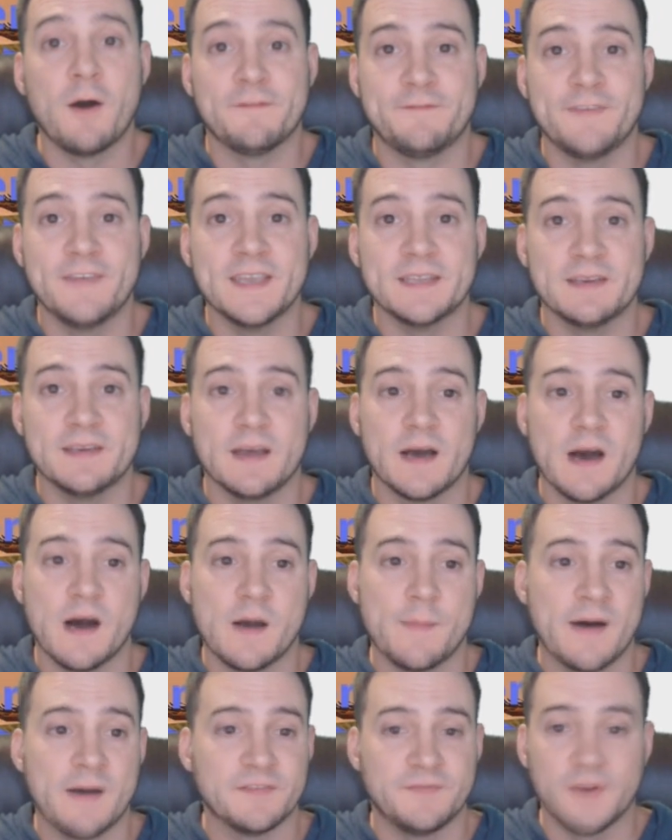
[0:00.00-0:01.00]
feat.
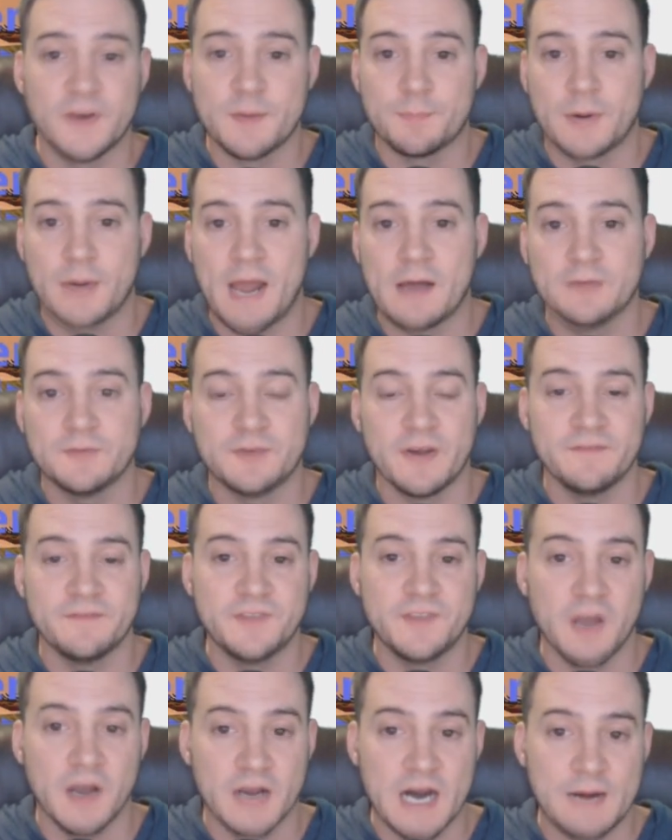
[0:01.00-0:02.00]
Um, I was very proud to have
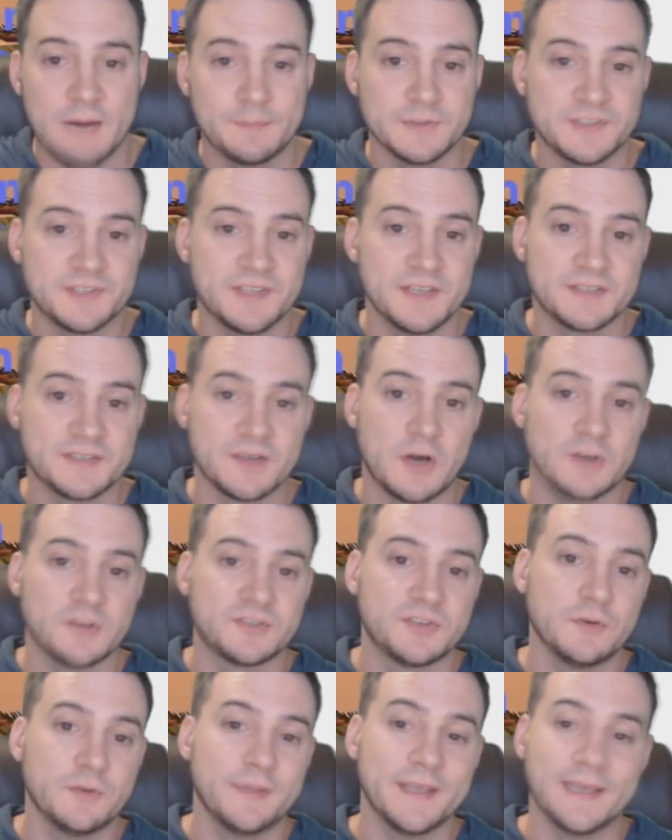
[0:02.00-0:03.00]
accomplished this.
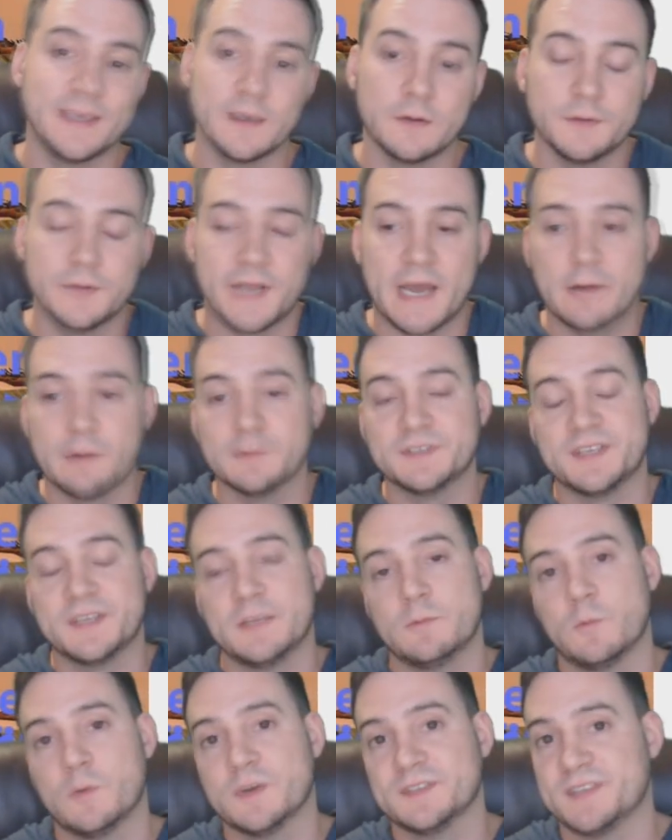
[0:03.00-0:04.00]
Also, the guild I was
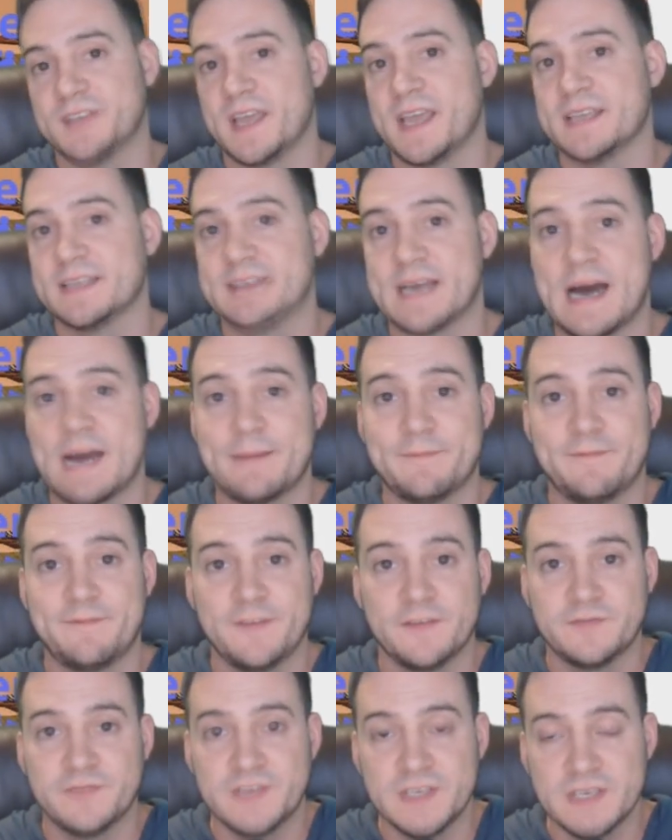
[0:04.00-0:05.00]
in was a top
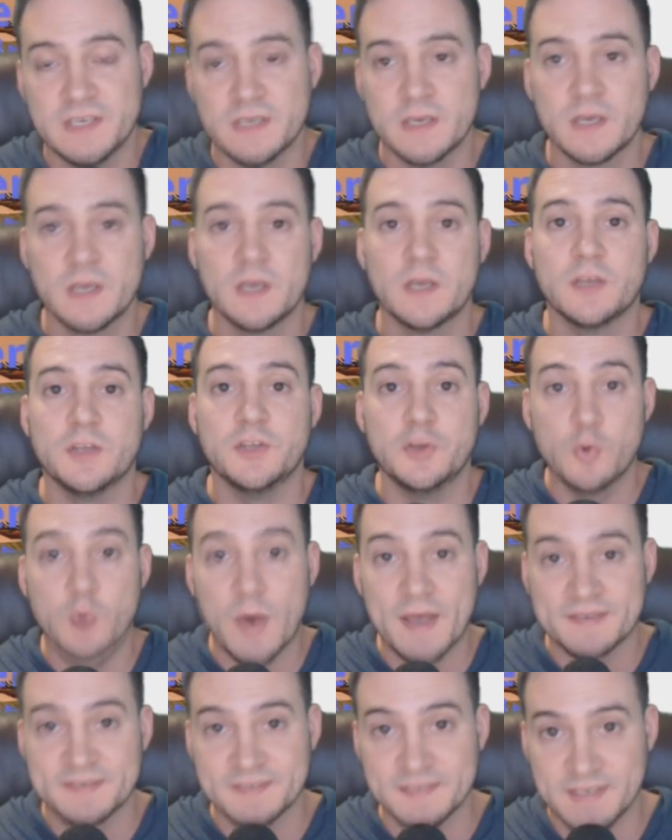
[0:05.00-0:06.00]
50
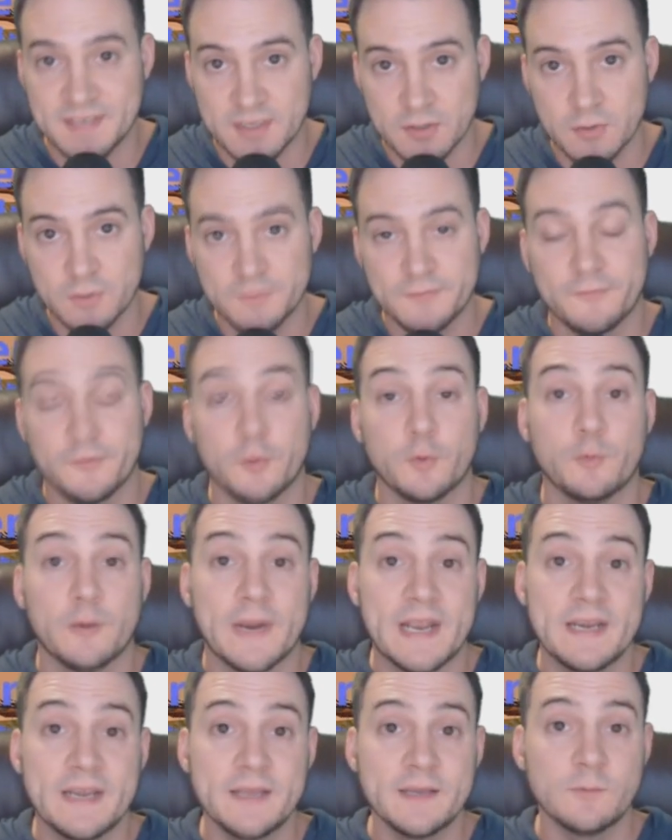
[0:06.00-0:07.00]
US Guild for
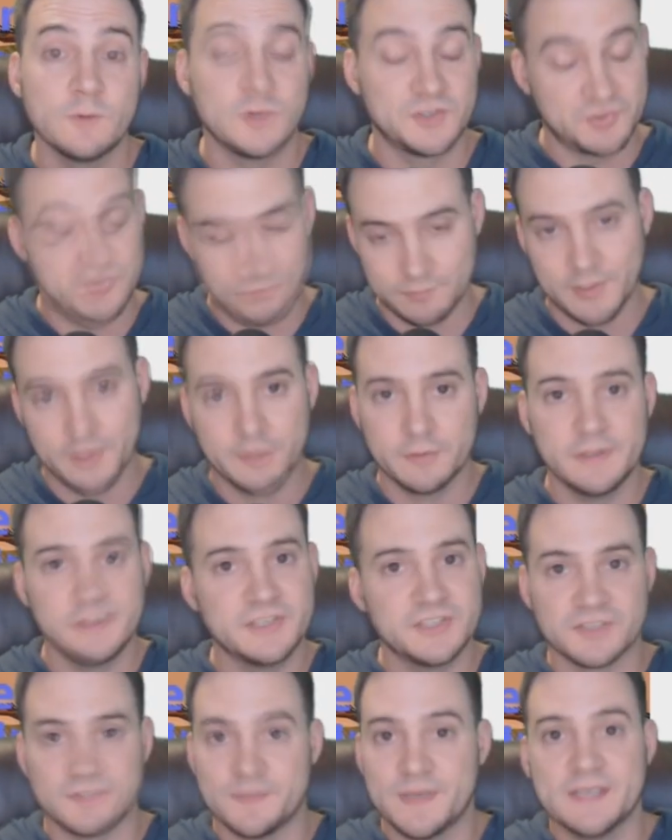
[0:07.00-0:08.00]
raiding, which literally
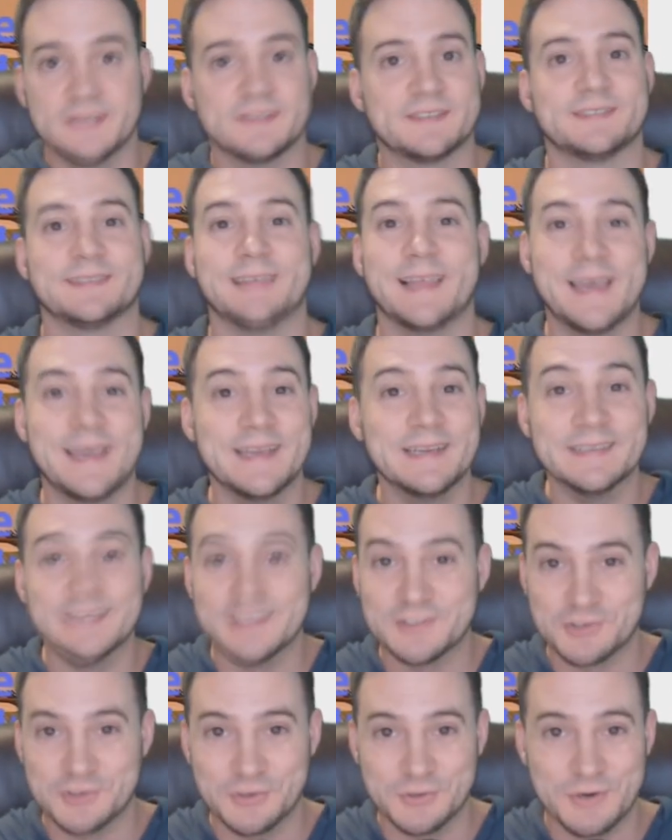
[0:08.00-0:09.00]
just means slaying
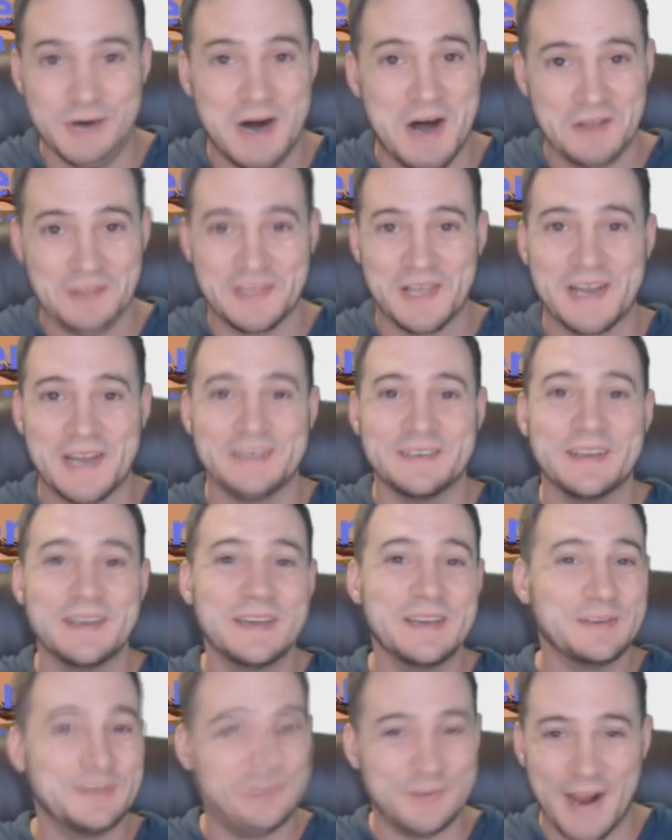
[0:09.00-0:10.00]
digital online
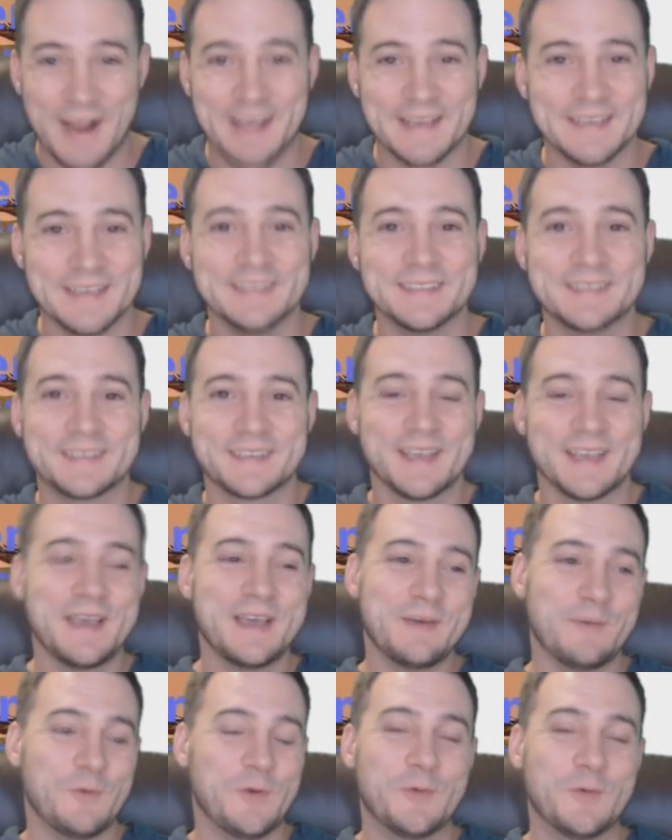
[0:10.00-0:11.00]
dragons.
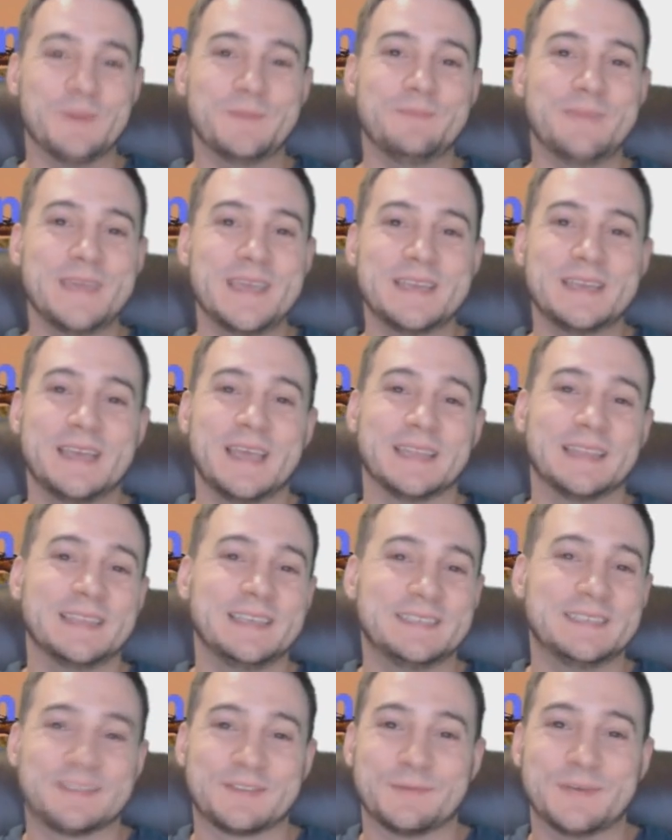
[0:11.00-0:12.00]
We would meet at
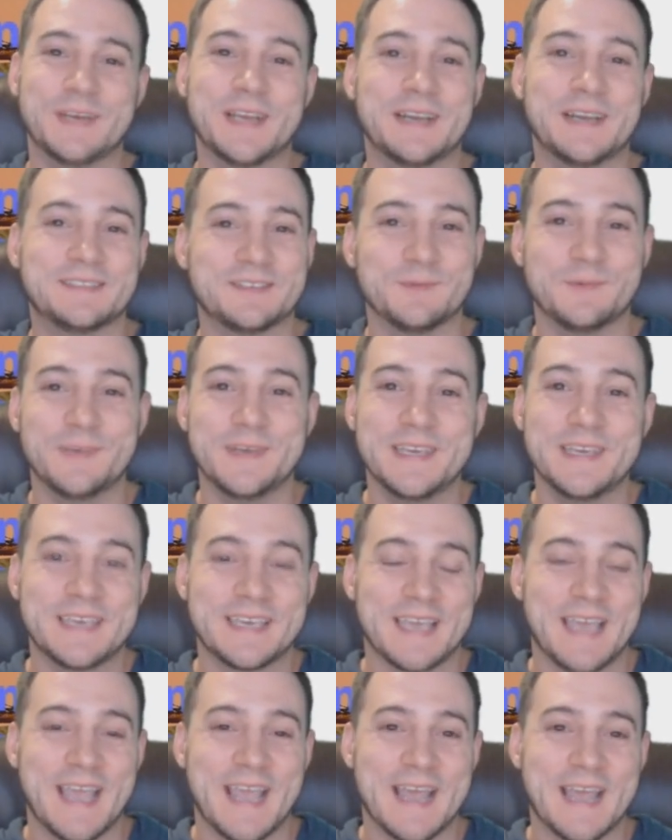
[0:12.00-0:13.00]
least three nights a week
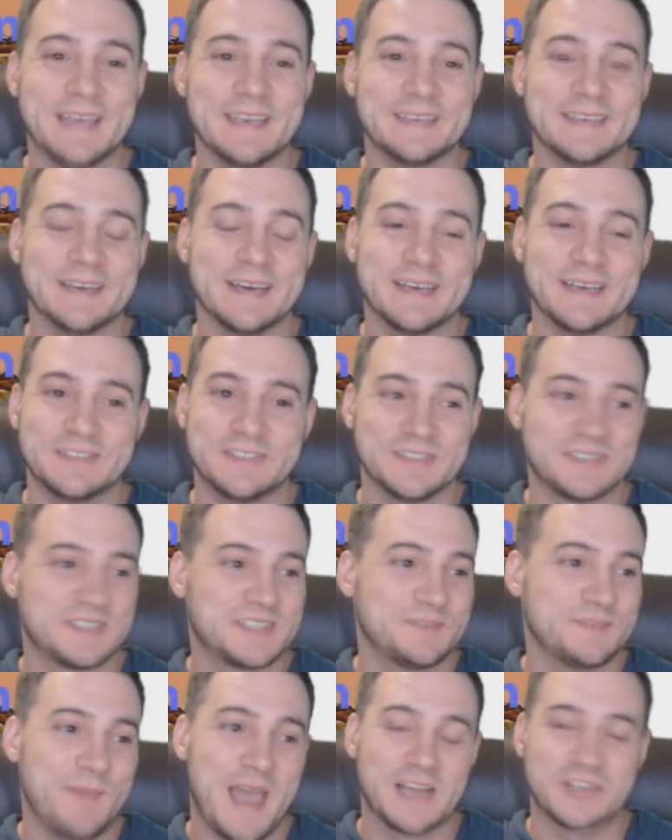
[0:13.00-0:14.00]
and uh, just
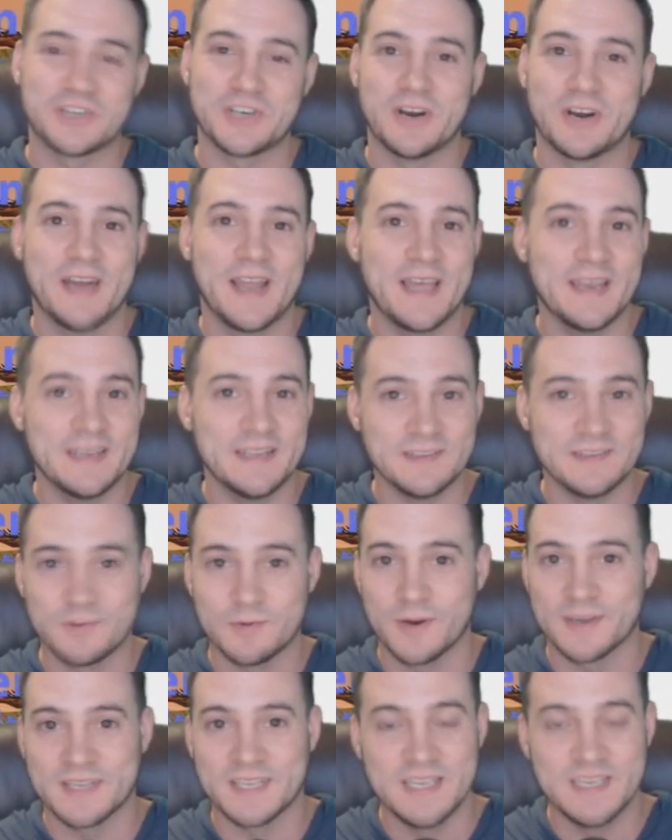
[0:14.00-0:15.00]
smash our head into
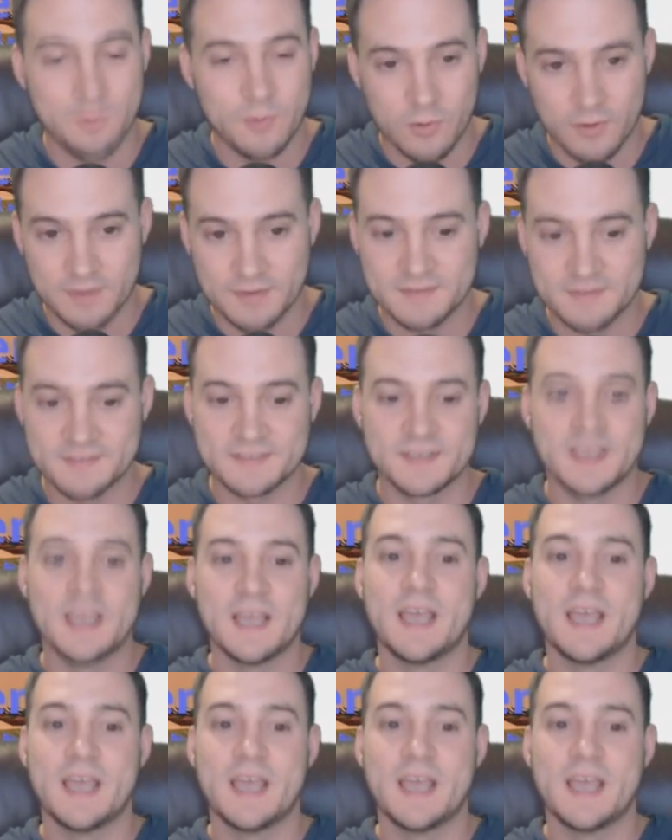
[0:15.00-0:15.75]
our keyboards.